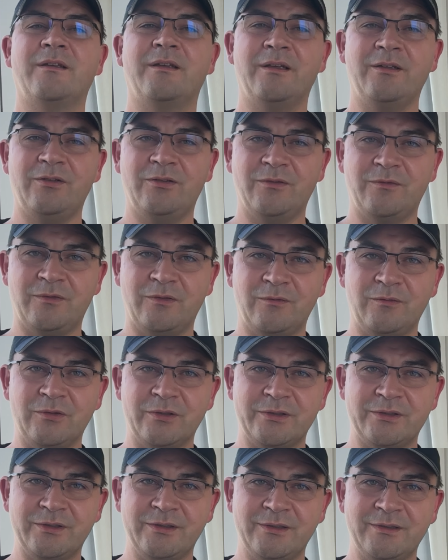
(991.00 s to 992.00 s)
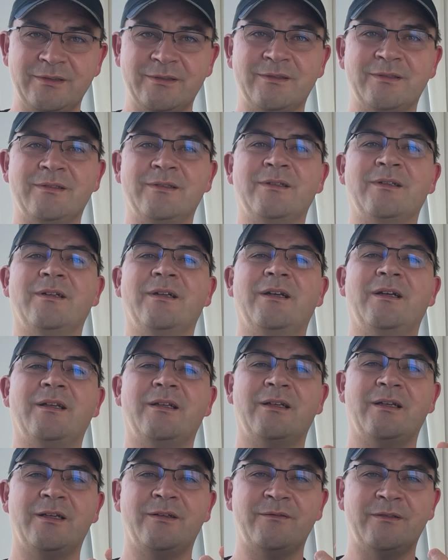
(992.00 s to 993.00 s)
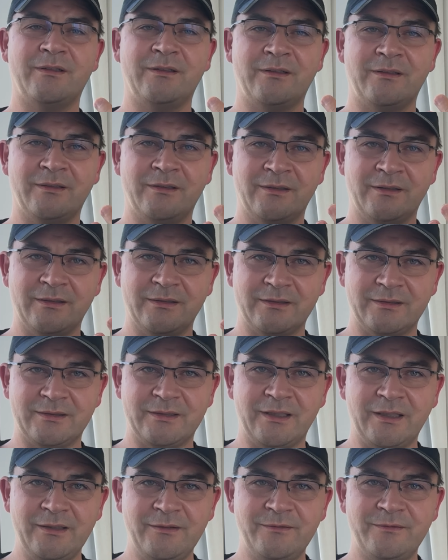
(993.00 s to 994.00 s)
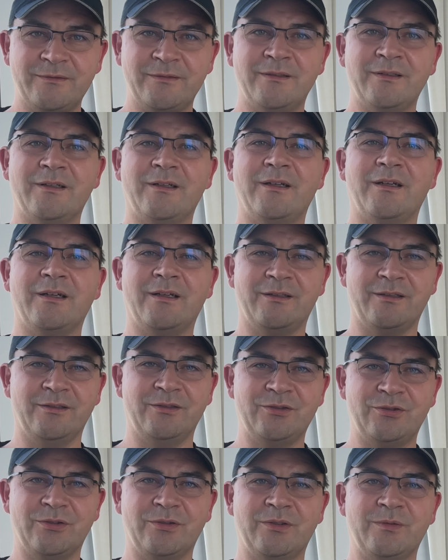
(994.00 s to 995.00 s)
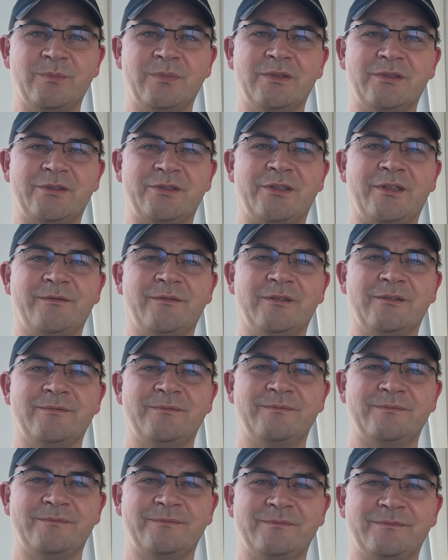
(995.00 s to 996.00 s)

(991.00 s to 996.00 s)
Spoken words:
Thank you for watching and have a safe and enjoyable travel.